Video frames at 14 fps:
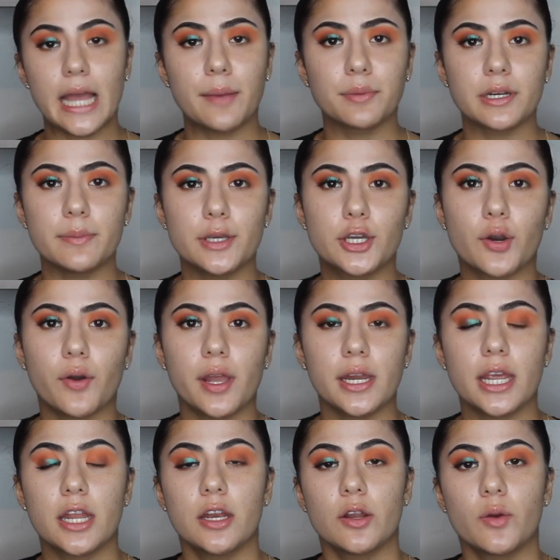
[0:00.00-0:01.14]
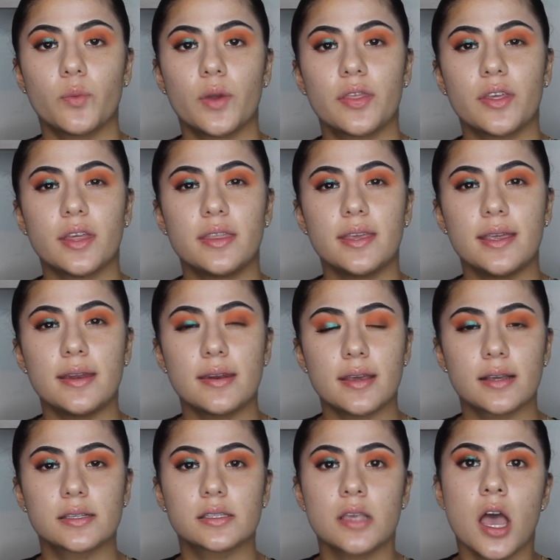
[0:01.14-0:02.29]
Now I'm going to be going in with the
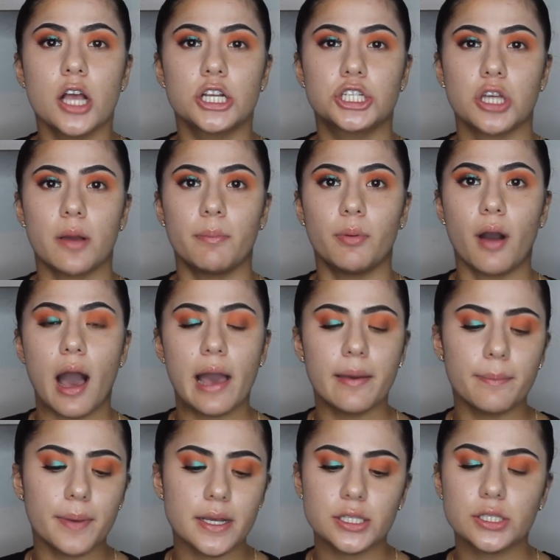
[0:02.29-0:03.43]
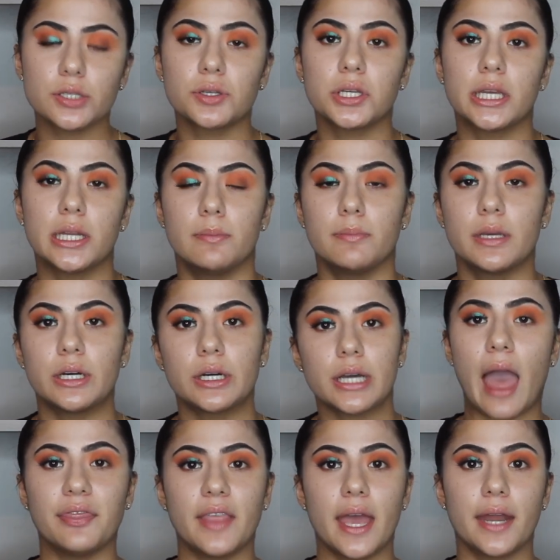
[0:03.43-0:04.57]
NYX Jumbo Eye Pencil in Milk,
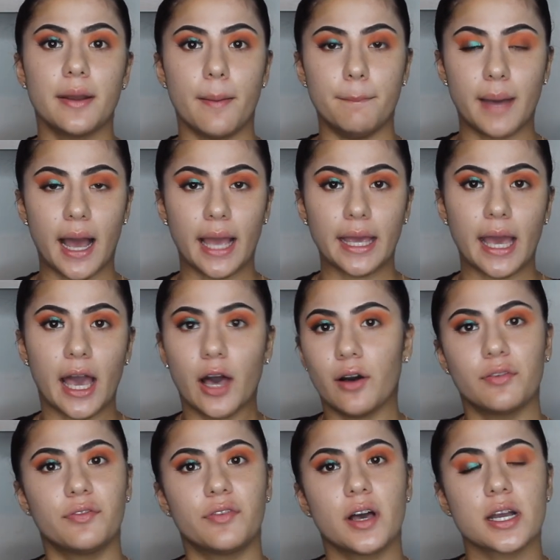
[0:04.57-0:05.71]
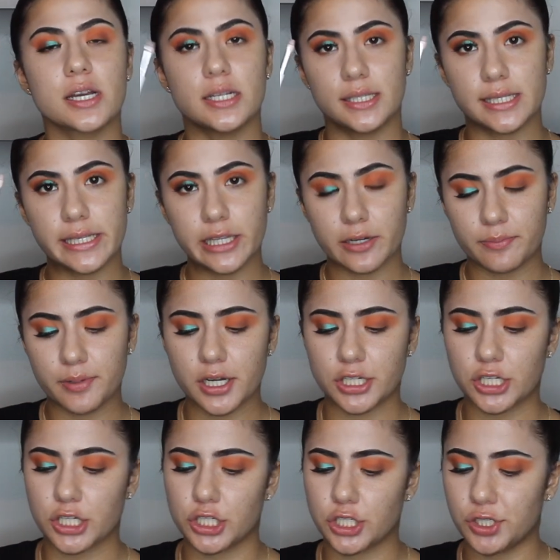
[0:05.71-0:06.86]
and then my e.l.f. concealer
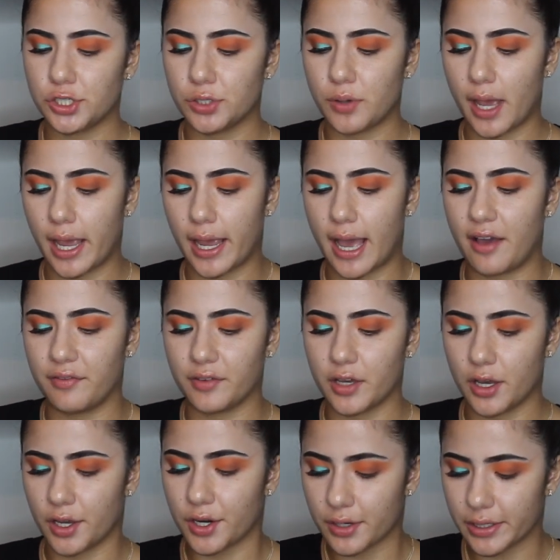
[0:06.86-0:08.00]
brush to do a half cut